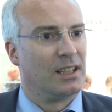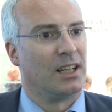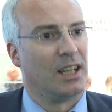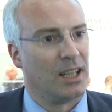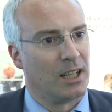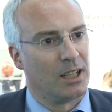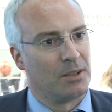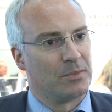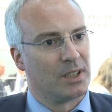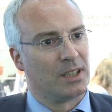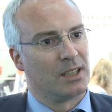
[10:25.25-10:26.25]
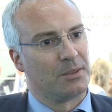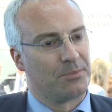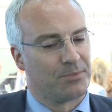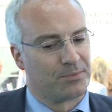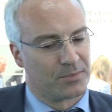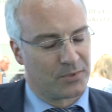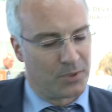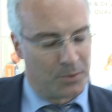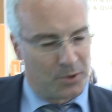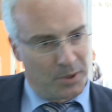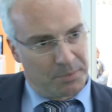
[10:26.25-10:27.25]
um,
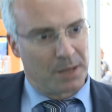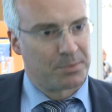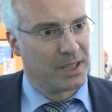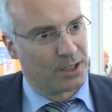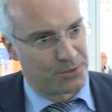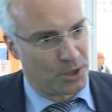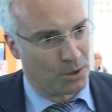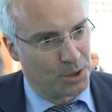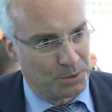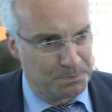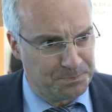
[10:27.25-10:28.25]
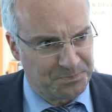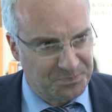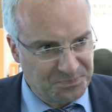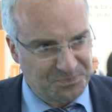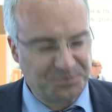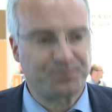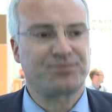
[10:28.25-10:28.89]
from the Republic of Congo. Yes.